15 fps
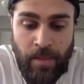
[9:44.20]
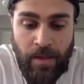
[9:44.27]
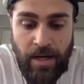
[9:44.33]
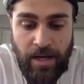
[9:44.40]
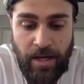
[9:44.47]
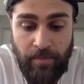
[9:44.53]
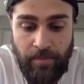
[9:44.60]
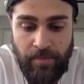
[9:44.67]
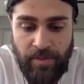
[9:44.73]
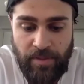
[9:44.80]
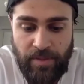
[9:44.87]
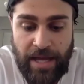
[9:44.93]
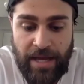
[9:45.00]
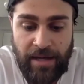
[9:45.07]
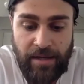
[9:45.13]

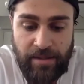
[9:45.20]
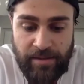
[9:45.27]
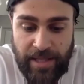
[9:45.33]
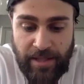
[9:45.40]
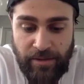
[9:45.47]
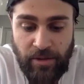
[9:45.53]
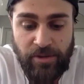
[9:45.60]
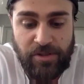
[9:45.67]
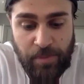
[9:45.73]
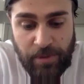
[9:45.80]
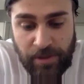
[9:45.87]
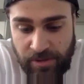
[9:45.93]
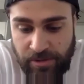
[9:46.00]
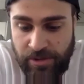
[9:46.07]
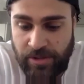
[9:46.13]
those
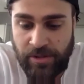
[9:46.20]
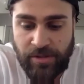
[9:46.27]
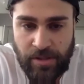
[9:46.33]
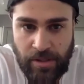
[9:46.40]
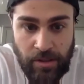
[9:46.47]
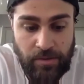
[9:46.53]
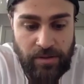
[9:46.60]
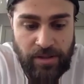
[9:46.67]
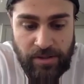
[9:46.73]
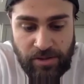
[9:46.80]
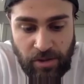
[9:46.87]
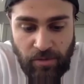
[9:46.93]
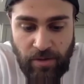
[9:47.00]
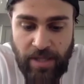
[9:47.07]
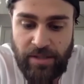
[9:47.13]
producers and the
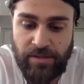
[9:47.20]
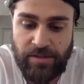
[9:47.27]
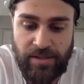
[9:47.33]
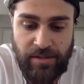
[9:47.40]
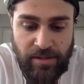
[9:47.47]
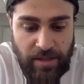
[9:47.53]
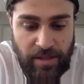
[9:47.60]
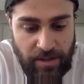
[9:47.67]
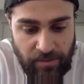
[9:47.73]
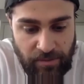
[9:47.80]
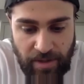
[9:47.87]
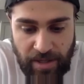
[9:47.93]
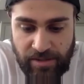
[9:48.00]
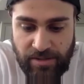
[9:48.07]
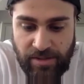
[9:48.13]
showrunners and the
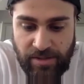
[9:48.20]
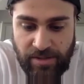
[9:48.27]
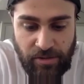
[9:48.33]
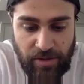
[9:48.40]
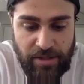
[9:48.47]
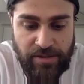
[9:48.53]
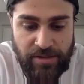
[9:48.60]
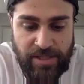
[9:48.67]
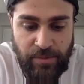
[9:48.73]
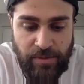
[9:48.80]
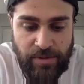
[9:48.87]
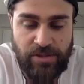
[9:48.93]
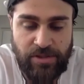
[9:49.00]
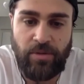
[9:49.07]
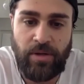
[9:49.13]
writers and the creators, they
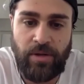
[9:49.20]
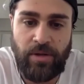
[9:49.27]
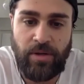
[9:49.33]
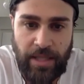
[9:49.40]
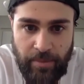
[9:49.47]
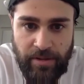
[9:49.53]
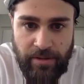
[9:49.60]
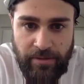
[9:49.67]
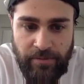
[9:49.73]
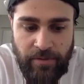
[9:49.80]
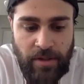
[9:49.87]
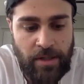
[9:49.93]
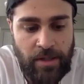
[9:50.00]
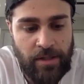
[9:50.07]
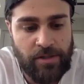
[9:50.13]
were so collaborative.